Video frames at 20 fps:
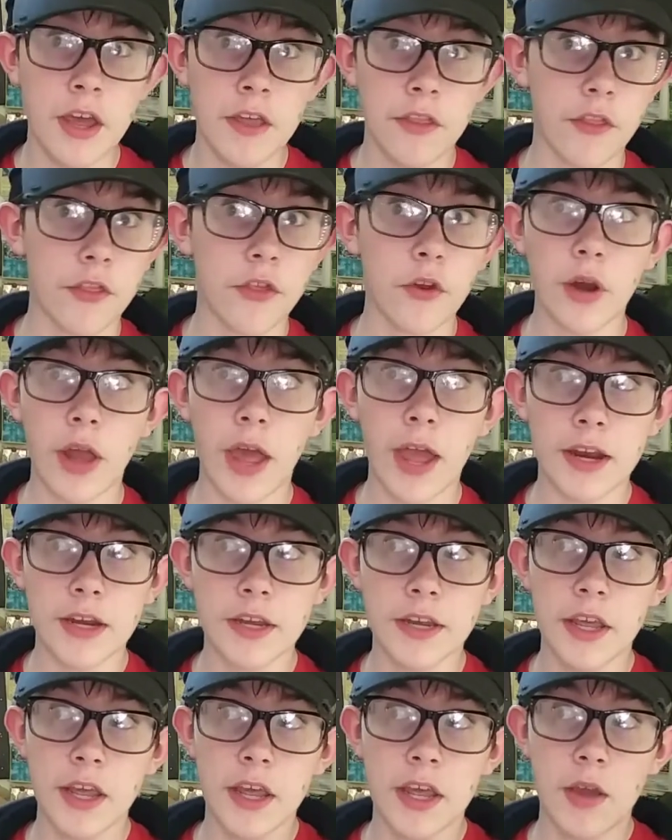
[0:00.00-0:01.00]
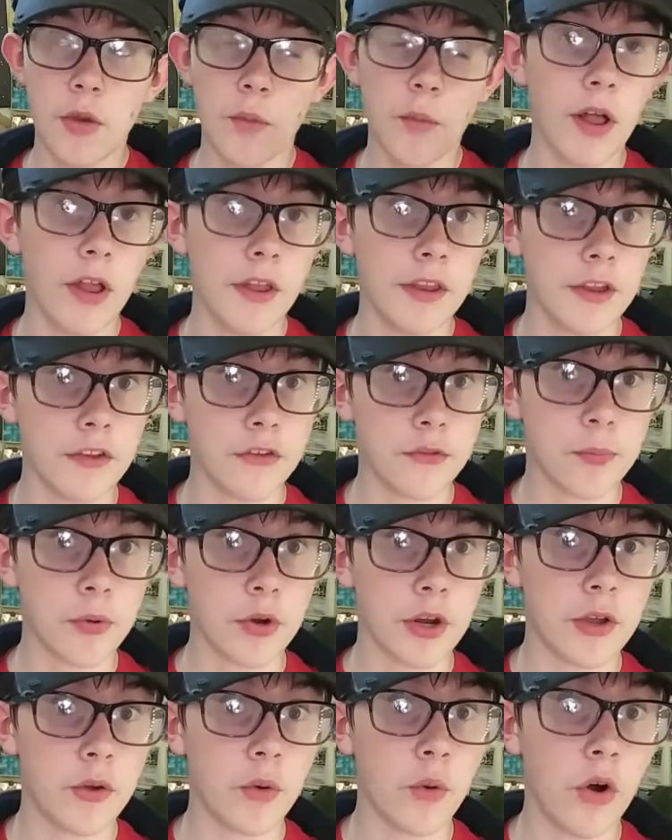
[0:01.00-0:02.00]
The third act, well, it is
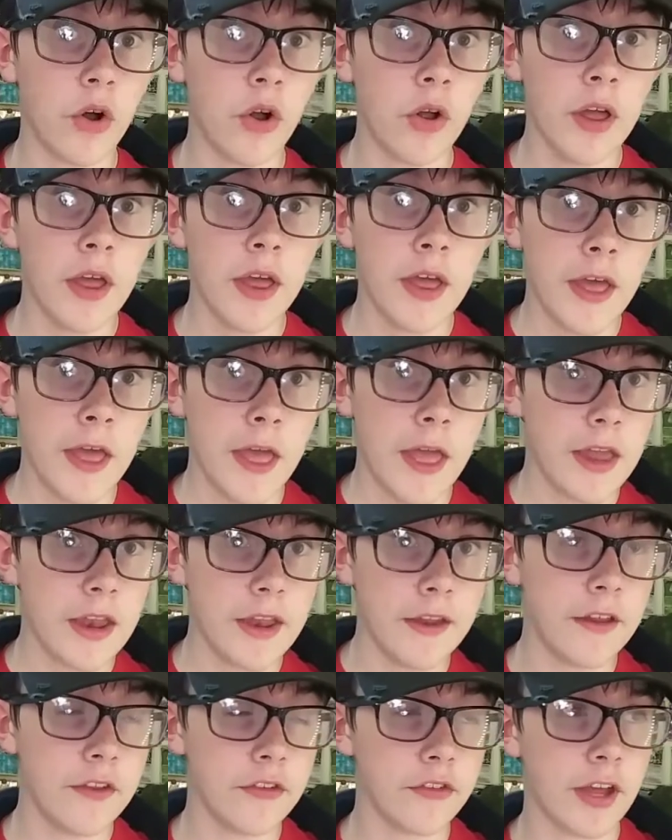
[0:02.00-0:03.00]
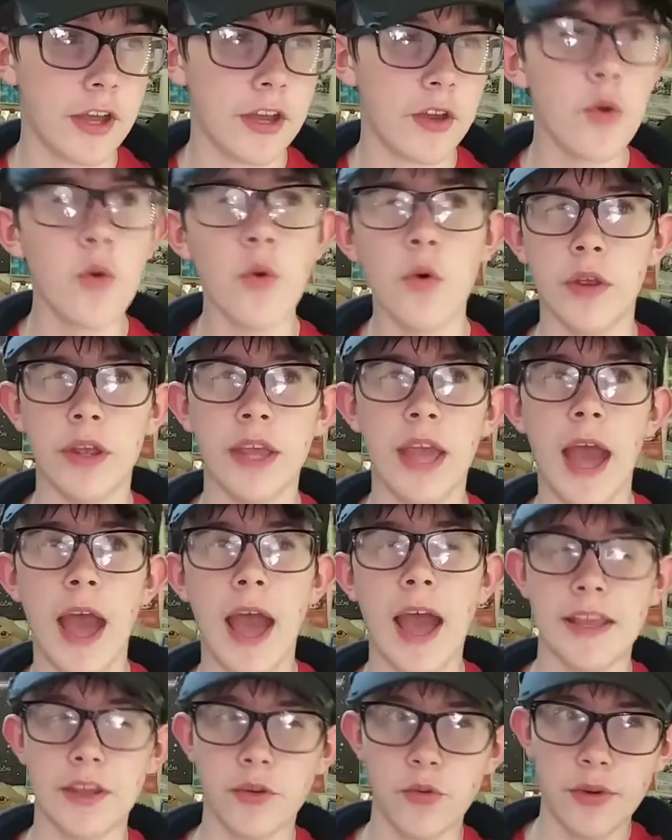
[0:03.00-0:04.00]
pretty cool, and it is like, ooh
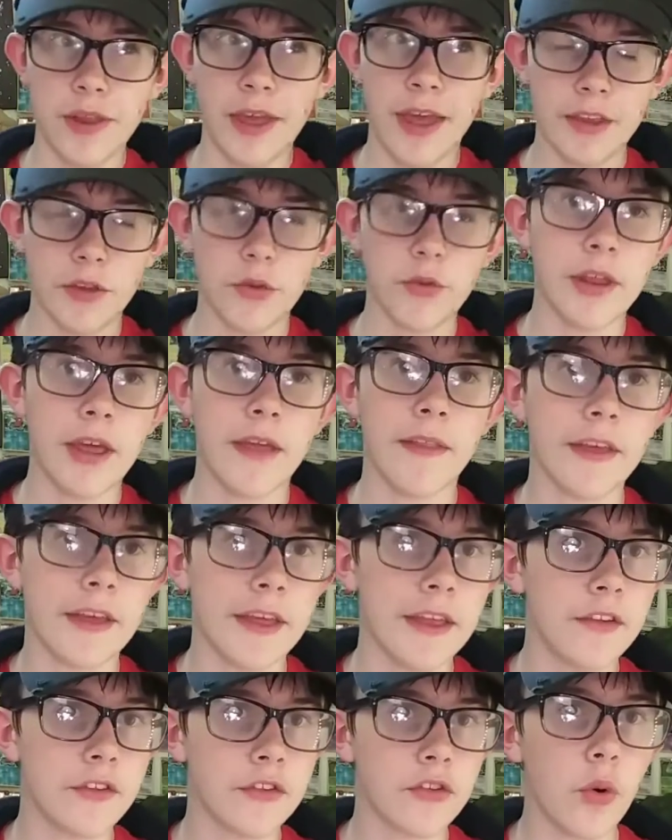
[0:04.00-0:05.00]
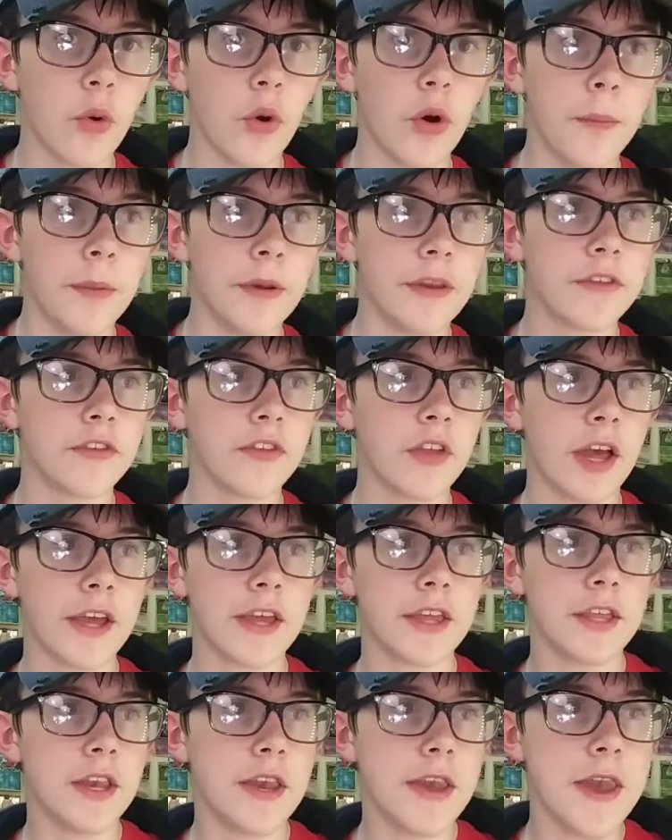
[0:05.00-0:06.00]
yeah, you did, you did. Like it is cool, but it's
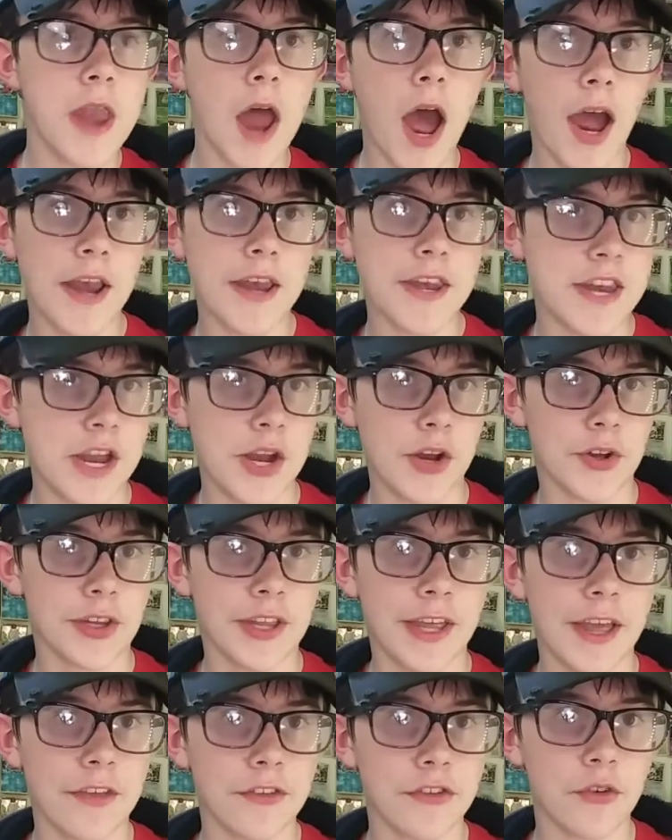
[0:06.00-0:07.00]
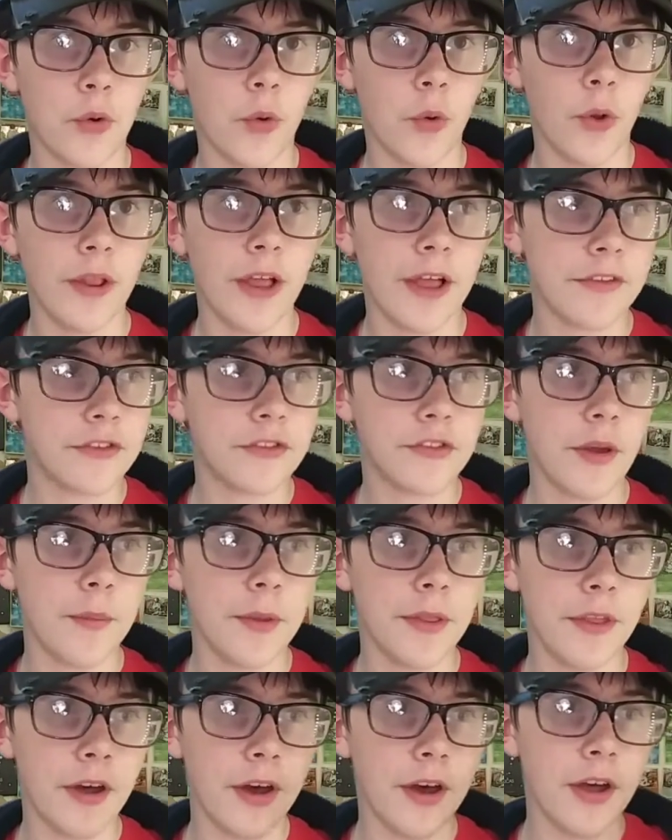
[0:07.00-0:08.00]
like not nearly as cool as some
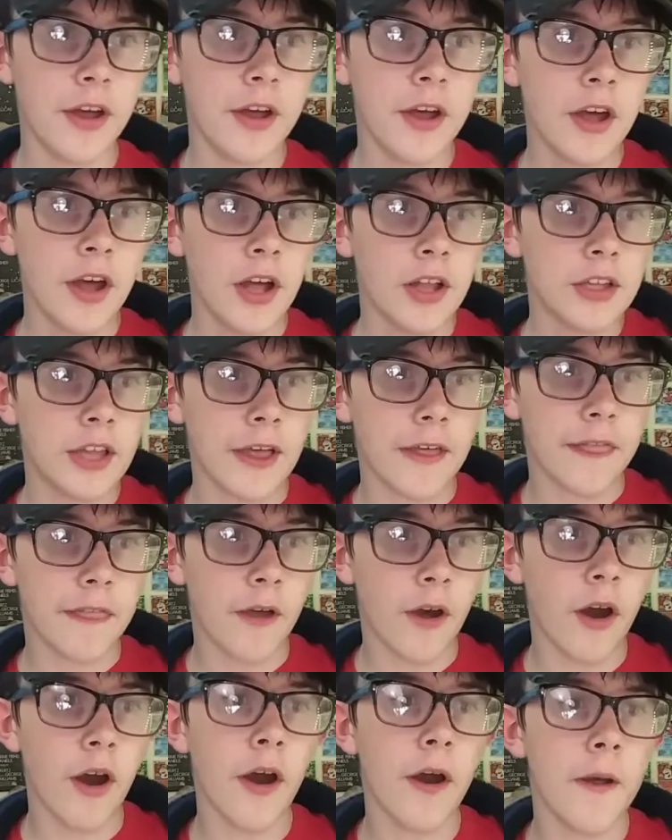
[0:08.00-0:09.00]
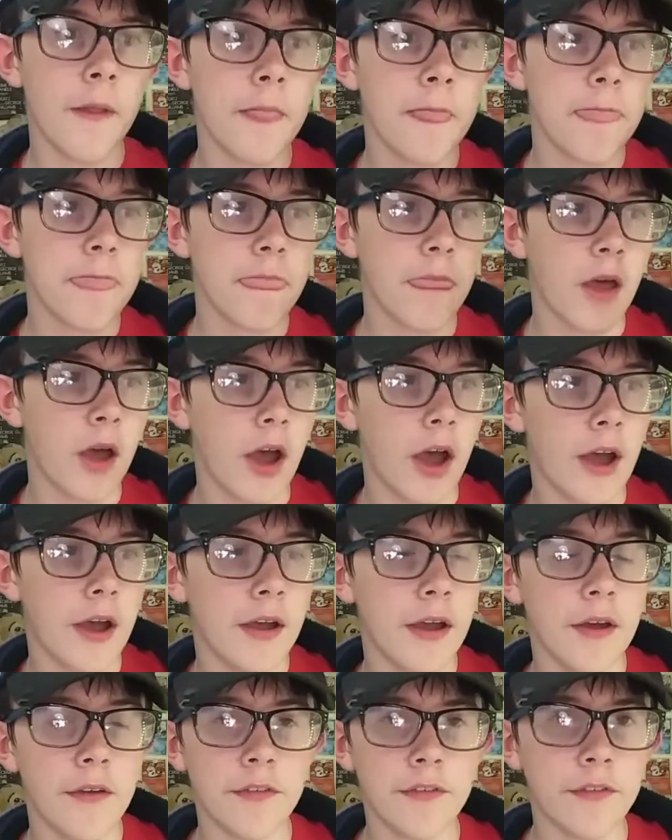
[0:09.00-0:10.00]
of the like the uh,
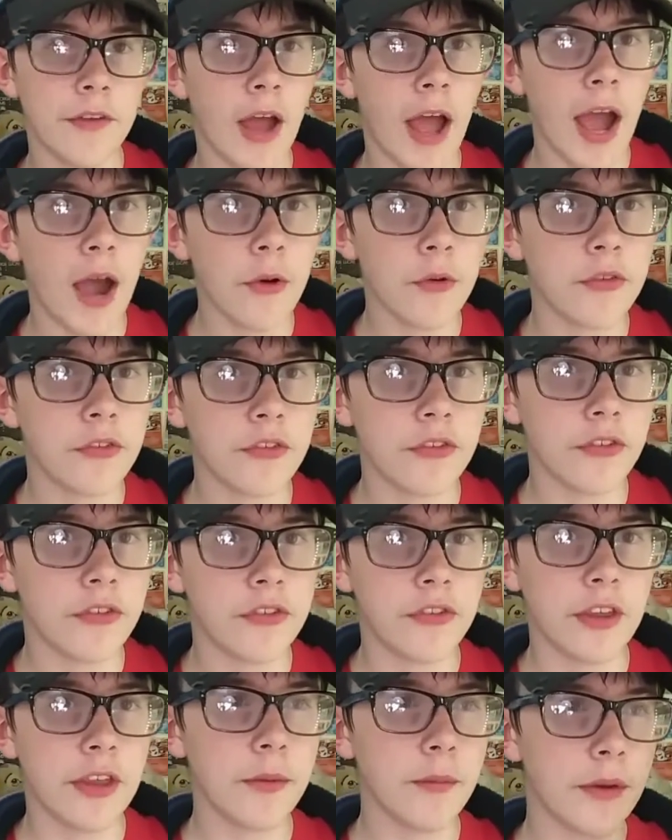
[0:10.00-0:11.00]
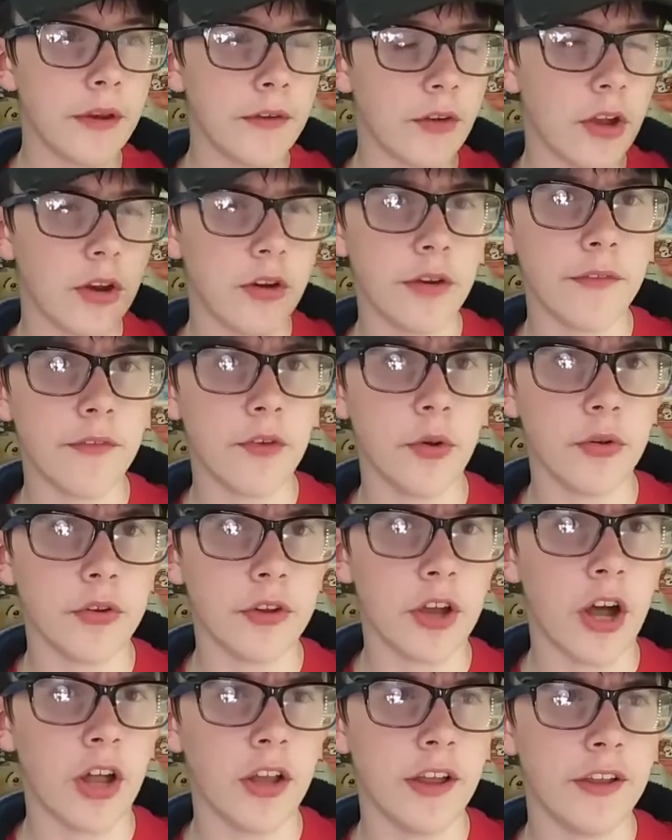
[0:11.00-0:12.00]
house scene, whatever. I don't even know what to
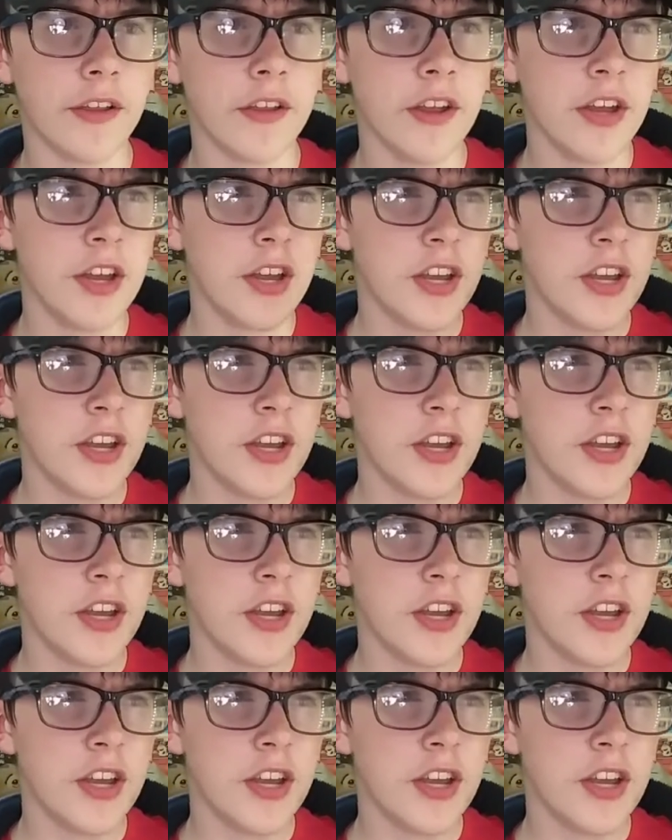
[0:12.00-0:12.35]
call it.